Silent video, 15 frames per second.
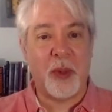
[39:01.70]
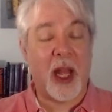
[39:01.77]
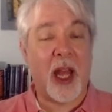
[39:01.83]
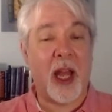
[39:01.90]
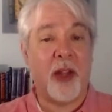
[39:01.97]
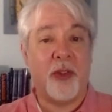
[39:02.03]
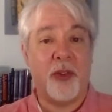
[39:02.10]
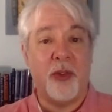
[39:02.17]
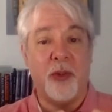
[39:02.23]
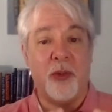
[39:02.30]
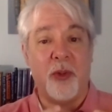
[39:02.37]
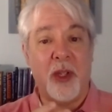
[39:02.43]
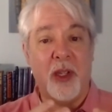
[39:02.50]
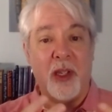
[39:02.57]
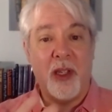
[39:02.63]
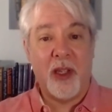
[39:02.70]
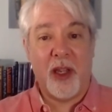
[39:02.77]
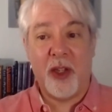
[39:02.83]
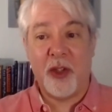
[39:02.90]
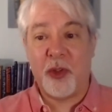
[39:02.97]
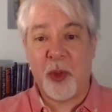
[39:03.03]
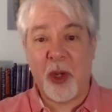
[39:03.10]
how to
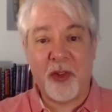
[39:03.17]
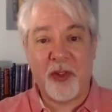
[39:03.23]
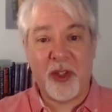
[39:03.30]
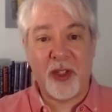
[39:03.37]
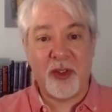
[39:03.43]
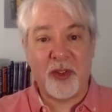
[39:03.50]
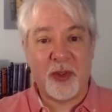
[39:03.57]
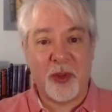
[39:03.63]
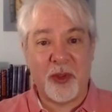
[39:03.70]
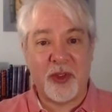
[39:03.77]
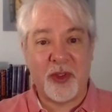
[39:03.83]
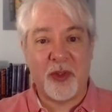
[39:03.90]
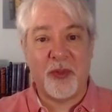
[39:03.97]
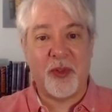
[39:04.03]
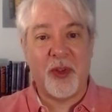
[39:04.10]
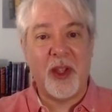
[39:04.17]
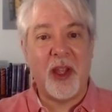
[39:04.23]
address these sorts of